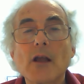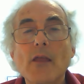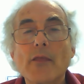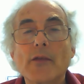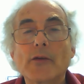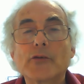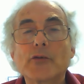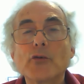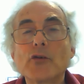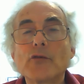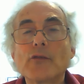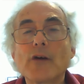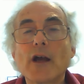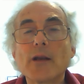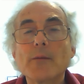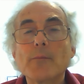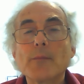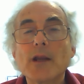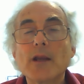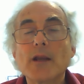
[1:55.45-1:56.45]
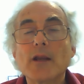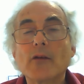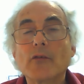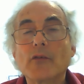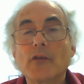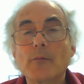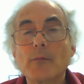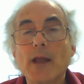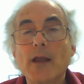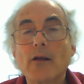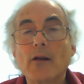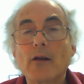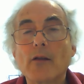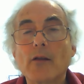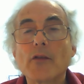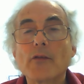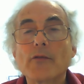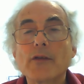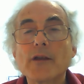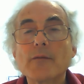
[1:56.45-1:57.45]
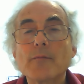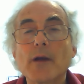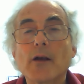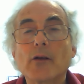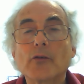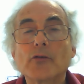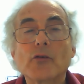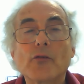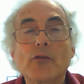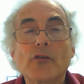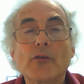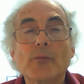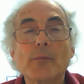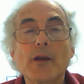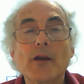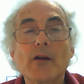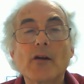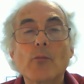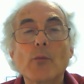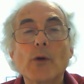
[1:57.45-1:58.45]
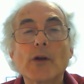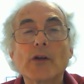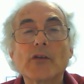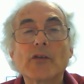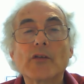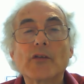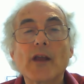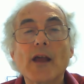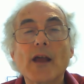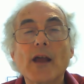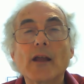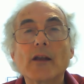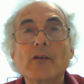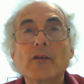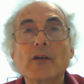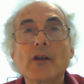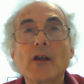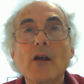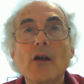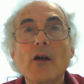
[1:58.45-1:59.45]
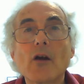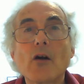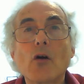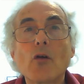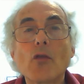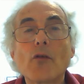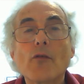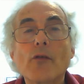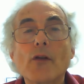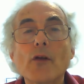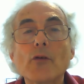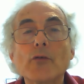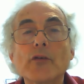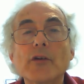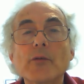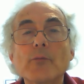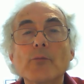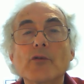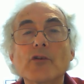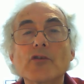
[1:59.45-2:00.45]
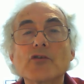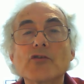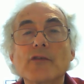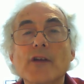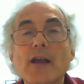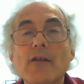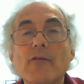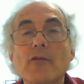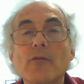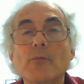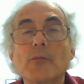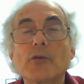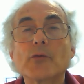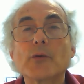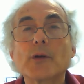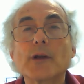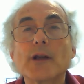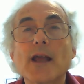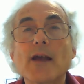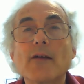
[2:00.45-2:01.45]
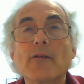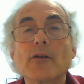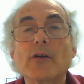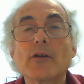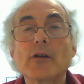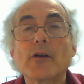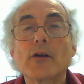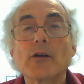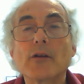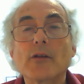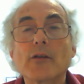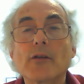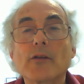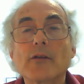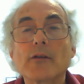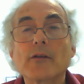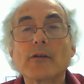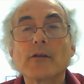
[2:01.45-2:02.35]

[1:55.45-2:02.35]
The two divine beings, the male and the female, took the spear and went to stand on the floating bridge of heaven between heaven and earth.